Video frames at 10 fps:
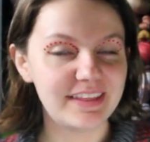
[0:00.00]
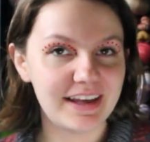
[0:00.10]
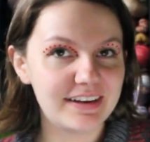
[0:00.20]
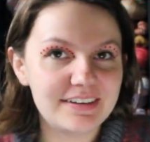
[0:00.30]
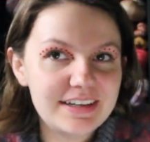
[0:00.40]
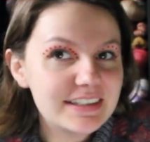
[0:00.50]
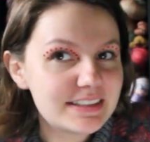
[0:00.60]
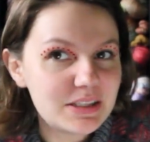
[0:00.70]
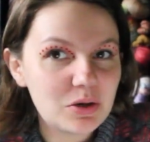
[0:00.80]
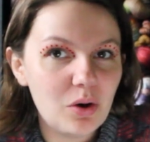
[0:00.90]
That
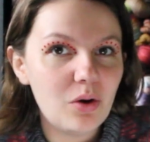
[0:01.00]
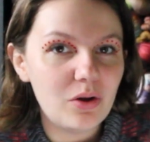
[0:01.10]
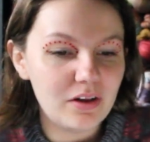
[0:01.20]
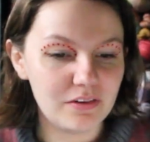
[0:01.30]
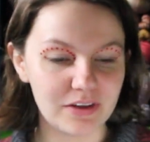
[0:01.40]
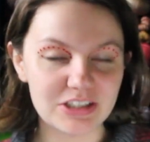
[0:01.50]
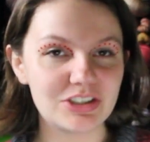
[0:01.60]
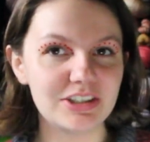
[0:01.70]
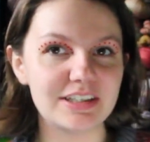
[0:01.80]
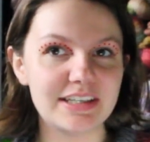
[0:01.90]
is the goal
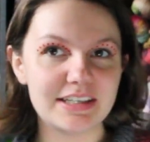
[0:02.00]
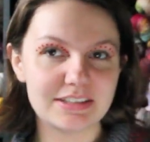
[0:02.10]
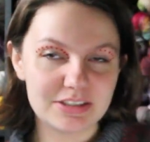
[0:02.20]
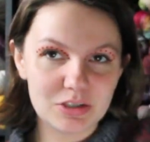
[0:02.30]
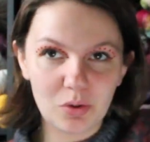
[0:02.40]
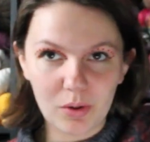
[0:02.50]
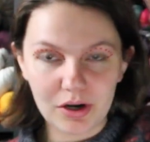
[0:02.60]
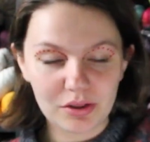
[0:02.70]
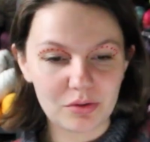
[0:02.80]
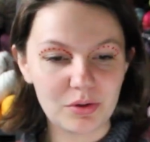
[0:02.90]
eventually, is to
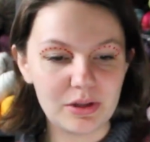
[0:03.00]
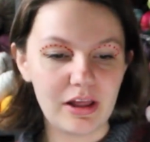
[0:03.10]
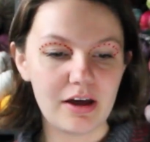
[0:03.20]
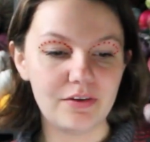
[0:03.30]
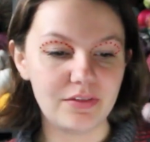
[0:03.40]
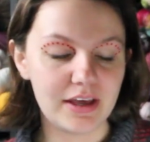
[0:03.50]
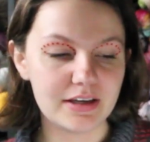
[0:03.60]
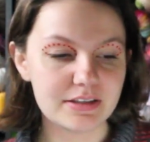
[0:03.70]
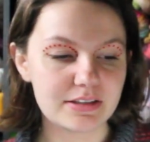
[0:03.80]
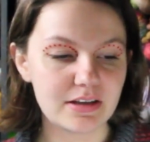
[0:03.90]
work through a lot of
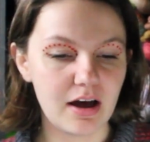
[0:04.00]
this.